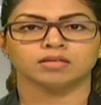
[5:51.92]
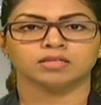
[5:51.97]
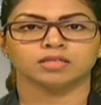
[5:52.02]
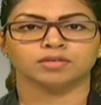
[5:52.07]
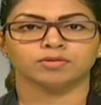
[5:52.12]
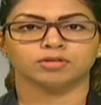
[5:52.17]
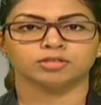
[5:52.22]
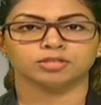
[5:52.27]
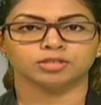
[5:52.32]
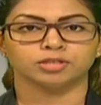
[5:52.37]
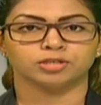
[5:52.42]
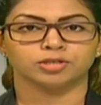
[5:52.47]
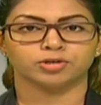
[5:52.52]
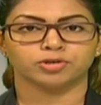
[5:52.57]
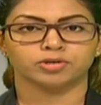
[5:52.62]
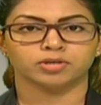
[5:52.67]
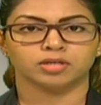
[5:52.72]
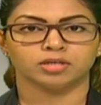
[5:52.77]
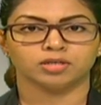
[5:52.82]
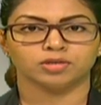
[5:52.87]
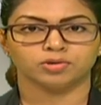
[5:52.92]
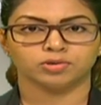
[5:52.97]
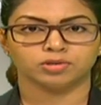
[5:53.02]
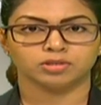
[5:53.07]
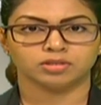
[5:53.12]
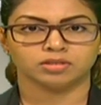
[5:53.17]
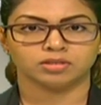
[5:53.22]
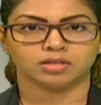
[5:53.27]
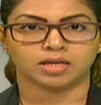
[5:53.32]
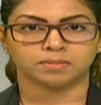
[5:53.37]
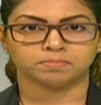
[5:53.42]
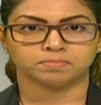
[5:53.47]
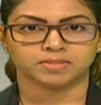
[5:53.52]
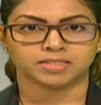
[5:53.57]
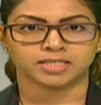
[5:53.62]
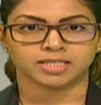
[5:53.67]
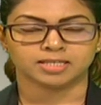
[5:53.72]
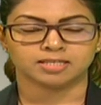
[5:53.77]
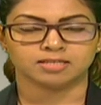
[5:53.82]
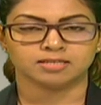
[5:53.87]
Now on to a corona local
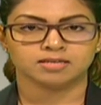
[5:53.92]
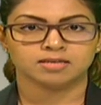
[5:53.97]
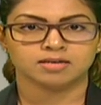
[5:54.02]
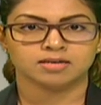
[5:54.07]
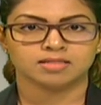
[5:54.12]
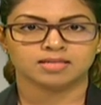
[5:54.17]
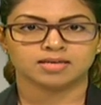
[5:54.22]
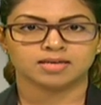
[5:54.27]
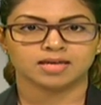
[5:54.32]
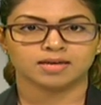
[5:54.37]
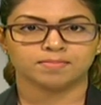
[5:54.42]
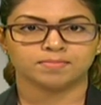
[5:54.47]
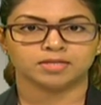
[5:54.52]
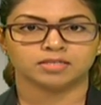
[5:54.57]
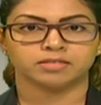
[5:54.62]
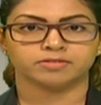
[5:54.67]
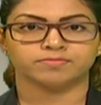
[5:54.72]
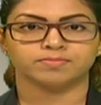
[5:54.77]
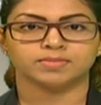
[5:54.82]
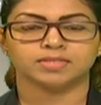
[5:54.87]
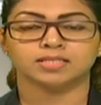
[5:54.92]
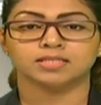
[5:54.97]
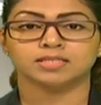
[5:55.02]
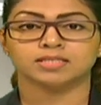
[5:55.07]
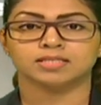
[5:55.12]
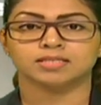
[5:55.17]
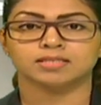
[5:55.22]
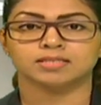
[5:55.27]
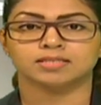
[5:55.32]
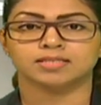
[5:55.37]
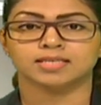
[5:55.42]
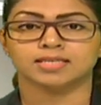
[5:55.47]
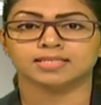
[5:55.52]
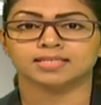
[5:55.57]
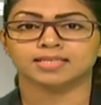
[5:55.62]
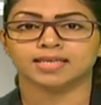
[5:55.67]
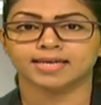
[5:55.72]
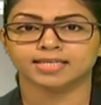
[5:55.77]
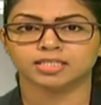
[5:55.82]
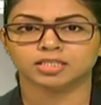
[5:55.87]
update. The Cabinet of Ministers
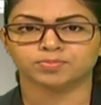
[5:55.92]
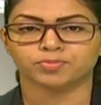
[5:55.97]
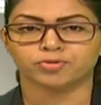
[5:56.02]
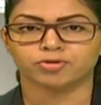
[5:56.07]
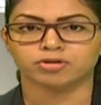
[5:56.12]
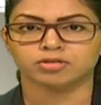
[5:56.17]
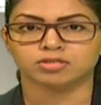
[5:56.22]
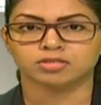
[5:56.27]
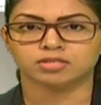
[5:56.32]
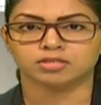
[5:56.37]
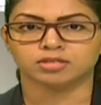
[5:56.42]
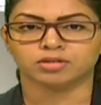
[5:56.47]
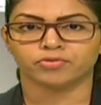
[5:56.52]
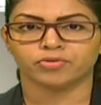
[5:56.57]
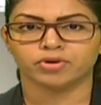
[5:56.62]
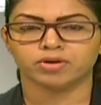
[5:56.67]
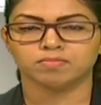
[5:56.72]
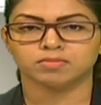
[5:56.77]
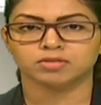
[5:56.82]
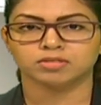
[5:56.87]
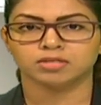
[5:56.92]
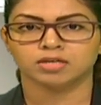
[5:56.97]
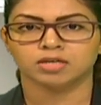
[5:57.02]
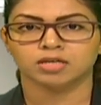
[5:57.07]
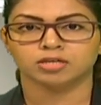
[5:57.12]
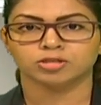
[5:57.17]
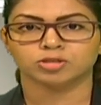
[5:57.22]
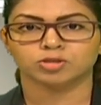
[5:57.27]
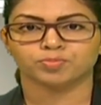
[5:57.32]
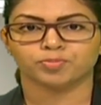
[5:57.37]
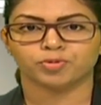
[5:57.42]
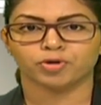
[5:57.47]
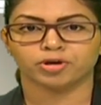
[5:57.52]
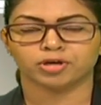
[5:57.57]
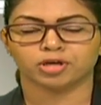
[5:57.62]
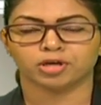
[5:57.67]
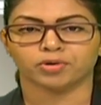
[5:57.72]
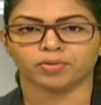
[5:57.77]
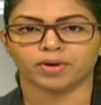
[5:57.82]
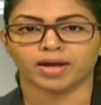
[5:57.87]
has expressed agreement to
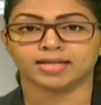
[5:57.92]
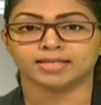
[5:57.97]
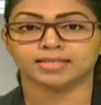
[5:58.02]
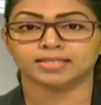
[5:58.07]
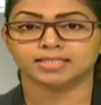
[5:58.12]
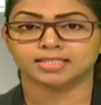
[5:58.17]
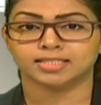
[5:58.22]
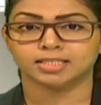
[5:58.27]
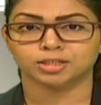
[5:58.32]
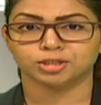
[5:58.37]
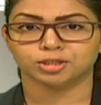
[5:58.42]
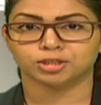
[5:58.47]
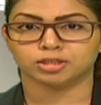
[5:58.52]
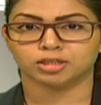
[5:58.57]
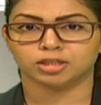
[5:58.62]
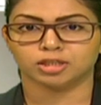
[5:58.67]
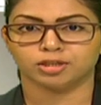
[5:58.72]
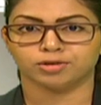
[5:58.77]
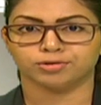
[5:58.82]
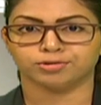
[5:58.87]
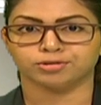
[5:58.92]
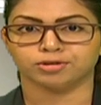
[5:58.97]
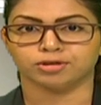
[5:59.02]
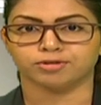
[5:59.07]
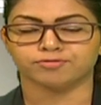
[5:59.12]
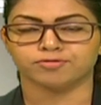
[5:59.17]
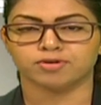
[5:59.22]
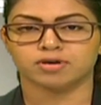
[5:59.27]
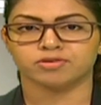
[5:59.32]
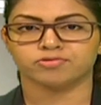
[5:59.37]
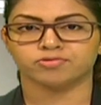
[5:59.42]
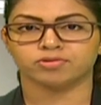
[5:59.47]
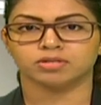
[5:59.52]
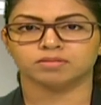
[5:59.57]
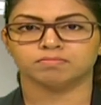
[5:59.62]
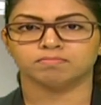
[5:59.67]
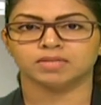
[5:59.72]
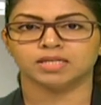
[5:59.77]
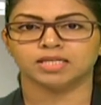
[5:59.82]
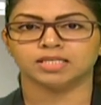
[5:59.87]
procure an additional loan of $100
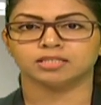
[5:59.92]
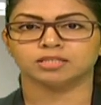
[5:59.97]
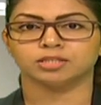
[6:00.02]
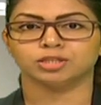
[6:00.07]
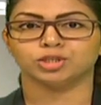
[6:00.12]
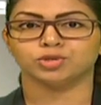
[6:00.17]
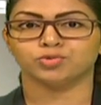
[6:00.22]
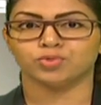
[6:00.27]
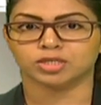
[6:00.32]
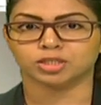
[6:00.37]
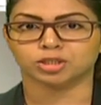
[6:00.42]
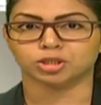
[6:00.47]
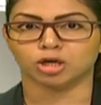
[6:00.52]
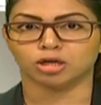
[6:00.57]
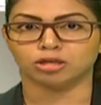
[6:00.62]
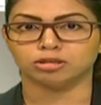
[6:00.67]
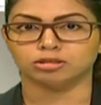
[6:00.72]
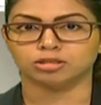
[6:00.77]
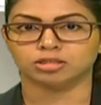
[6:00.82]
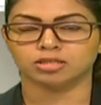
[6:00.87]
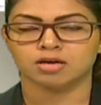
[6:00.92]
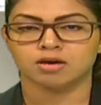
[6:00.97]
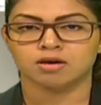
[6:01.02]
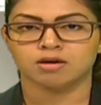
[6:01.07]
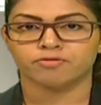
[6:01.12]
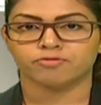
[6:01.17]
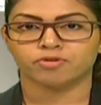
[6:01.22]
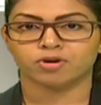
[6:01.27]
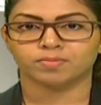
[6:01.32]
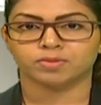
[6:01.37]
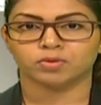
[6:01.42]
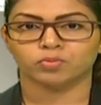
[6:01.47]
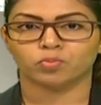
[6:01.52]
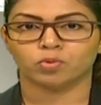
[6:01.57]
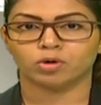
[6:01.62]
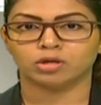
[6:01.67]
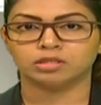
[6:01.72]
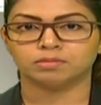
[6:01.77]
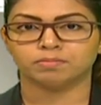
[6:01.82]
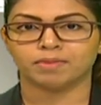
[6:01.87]
million from the
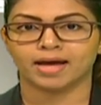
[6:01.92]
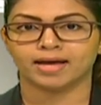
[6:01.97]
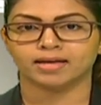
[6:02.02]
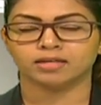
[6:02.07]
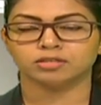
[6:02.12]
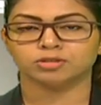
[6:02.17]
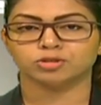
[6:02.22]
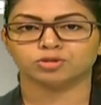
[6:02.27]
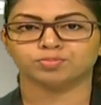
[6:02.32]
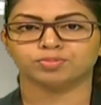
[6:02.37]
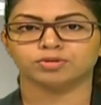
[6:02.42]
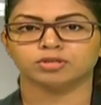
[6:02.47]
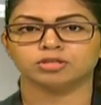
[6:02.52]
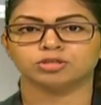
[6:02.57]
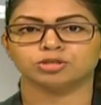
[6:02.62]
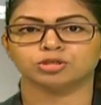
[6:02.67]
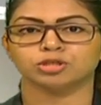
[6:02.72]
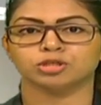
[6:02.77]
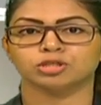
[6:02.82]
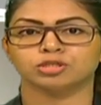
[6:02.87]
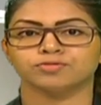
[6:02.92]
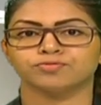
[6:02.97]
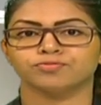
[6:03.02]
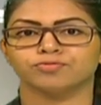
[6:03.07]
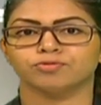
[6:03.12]
World Bank to purchase